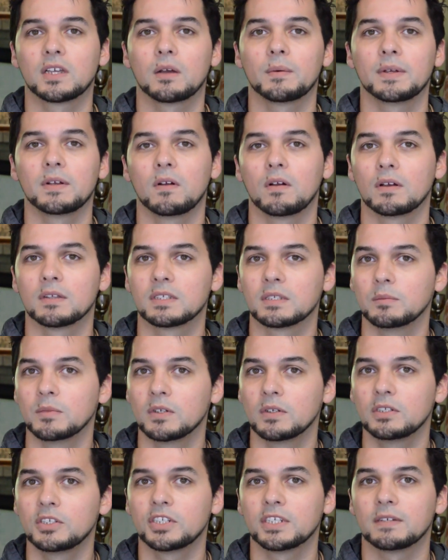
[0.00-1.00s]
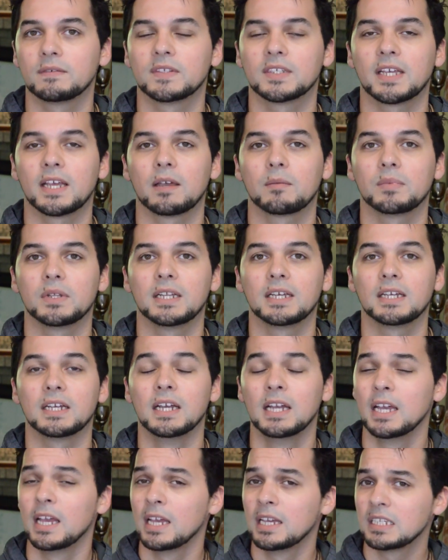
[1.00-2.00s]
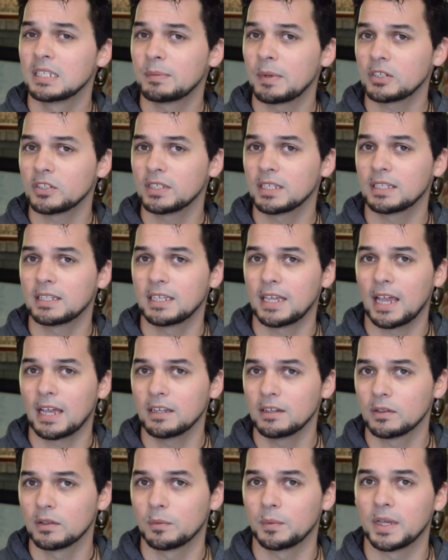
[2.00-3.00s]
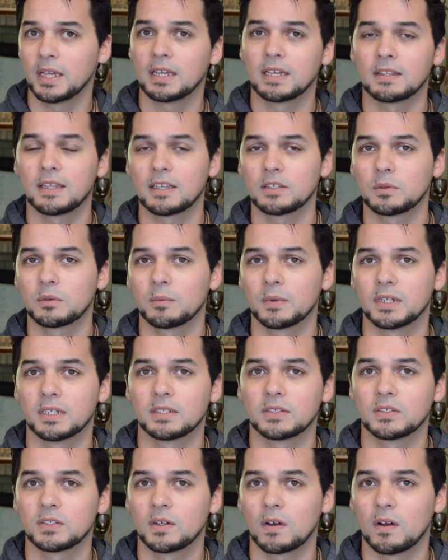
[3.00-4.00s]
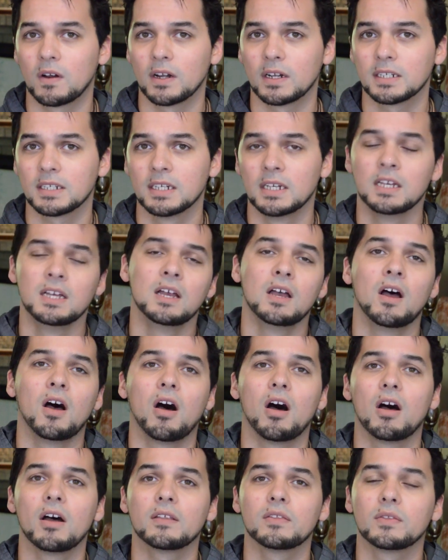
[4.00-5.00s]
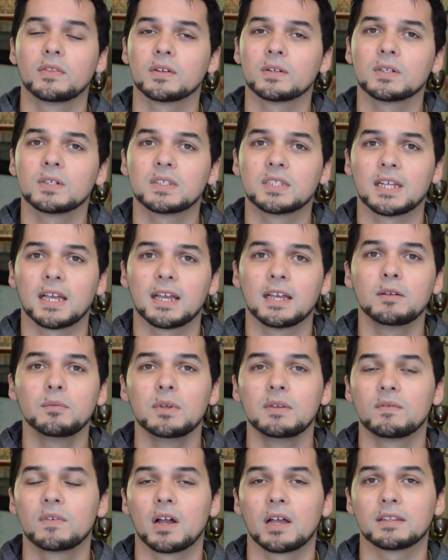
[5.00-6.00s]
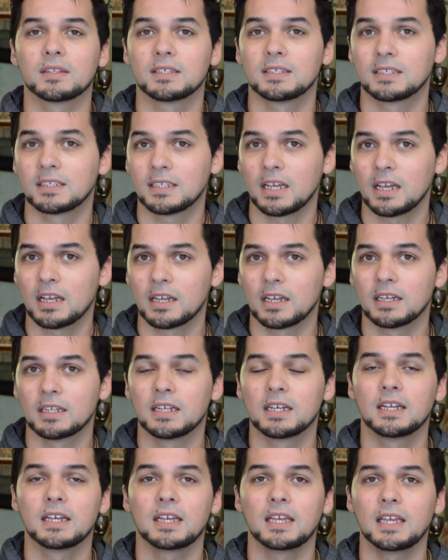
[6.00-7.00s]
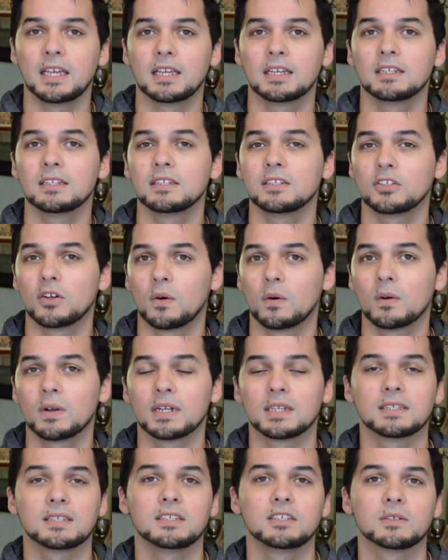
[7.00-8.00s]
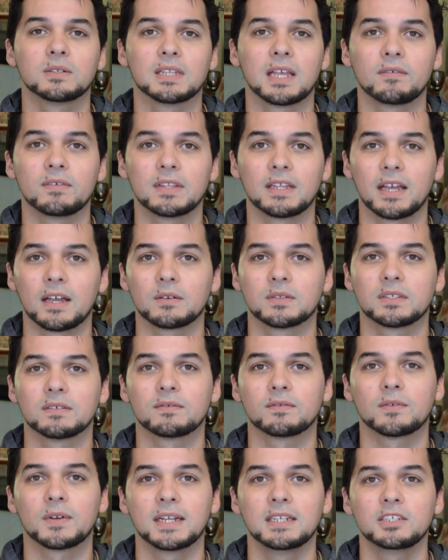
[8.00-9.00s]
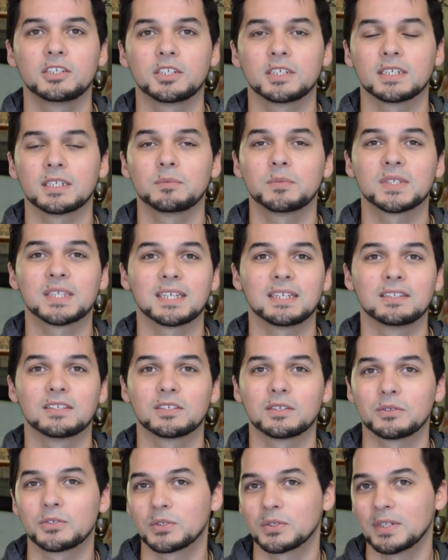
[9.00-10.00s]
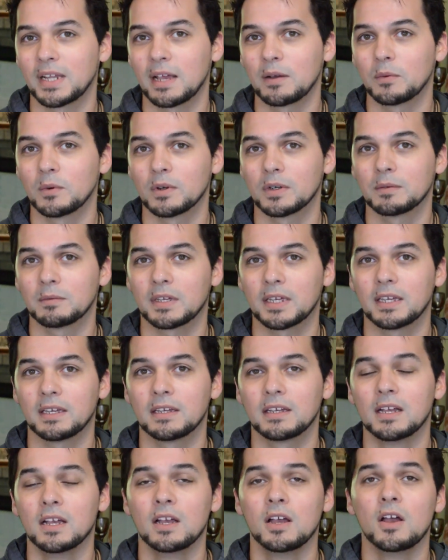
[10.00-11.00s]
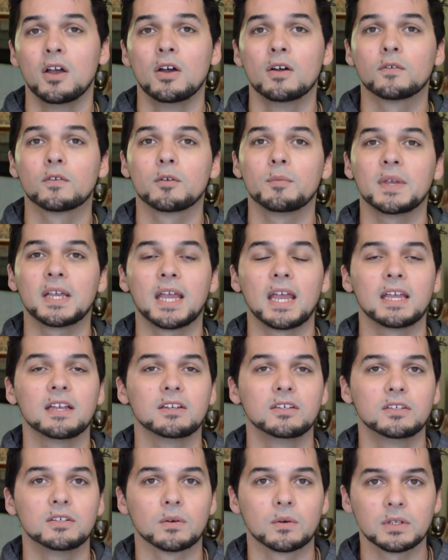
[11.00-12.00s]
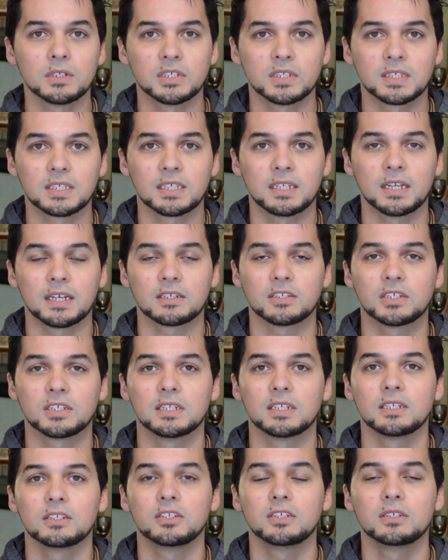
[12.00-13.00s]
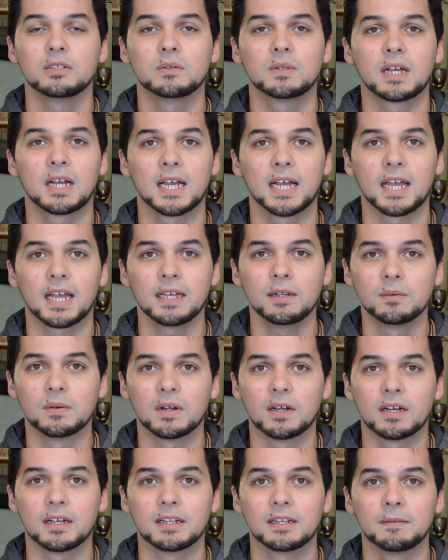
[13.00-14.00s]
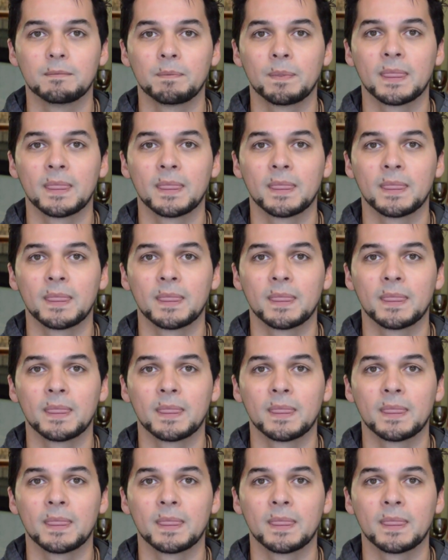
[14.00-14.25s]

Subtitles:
going on, some good shifts happening, especially at the end of the week, and that's where we're going to start. On Thursday, we've got the Sun in Taurus in your 11th house of friendships and social networking, forming a gorgeous connection to Chiron,